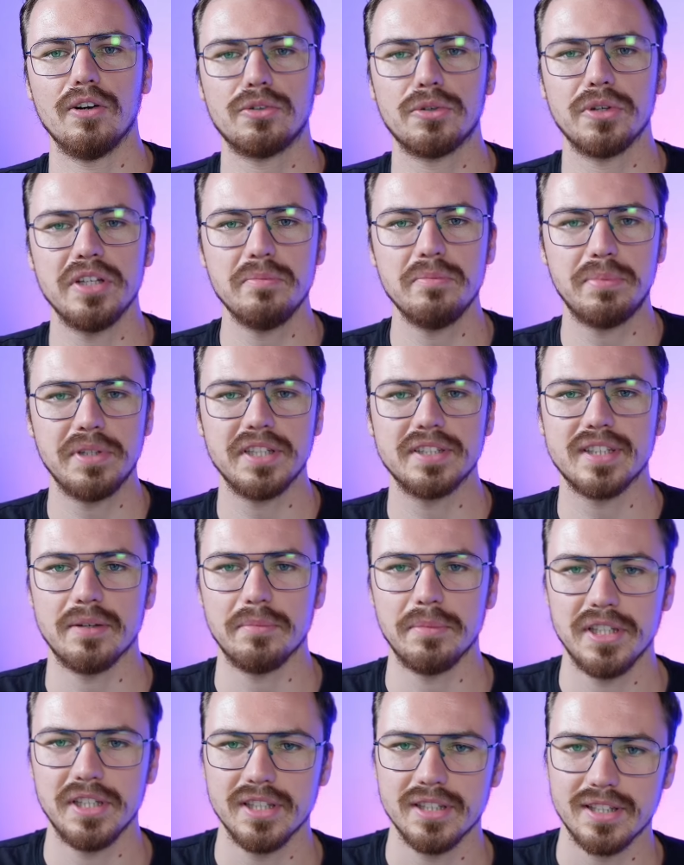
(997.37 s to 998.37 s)
Greenpeace. I
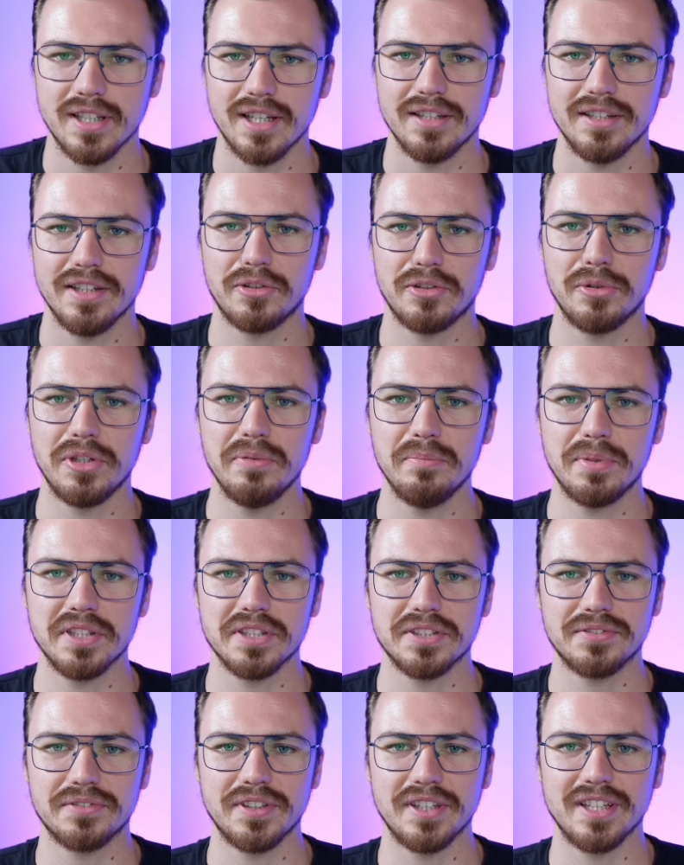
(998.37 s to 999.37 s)
mean the the
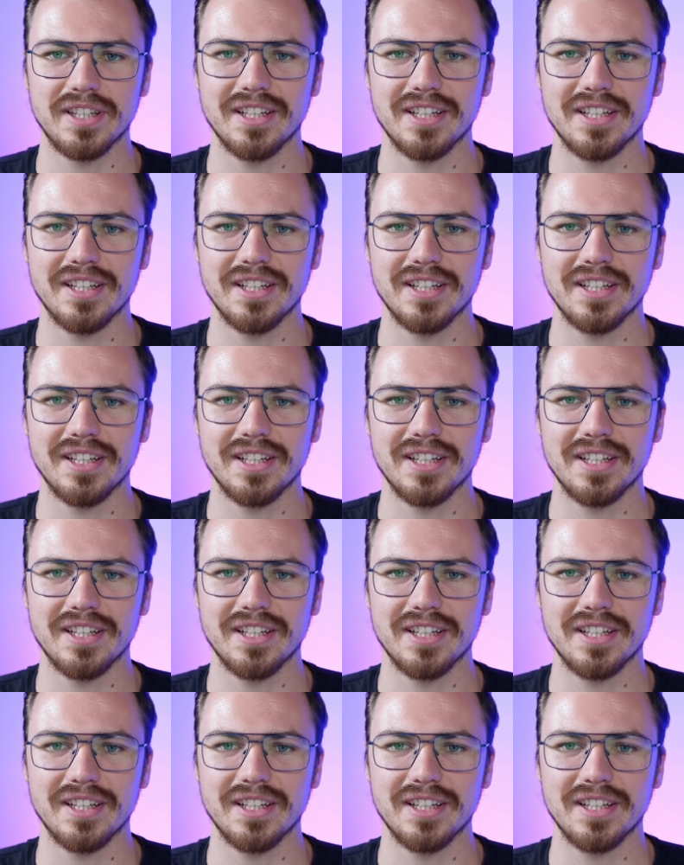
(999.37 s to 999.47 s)
Greenpeace thing.